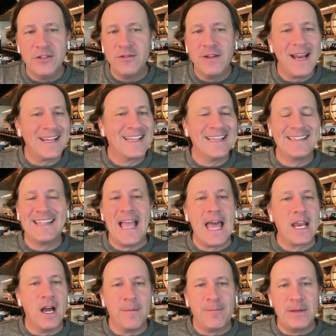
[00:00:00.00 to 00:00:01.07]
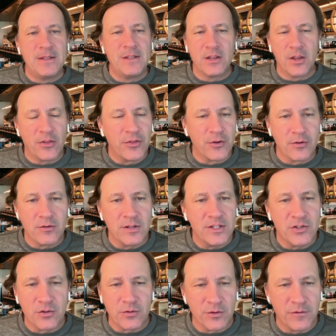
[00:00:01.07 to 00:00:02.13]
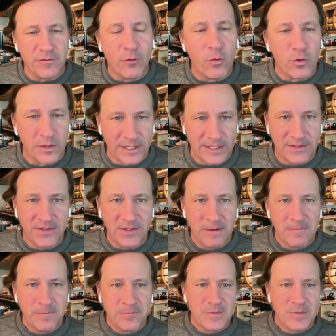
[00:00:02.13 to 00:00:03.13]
You got to get that up into the 30s or the 40s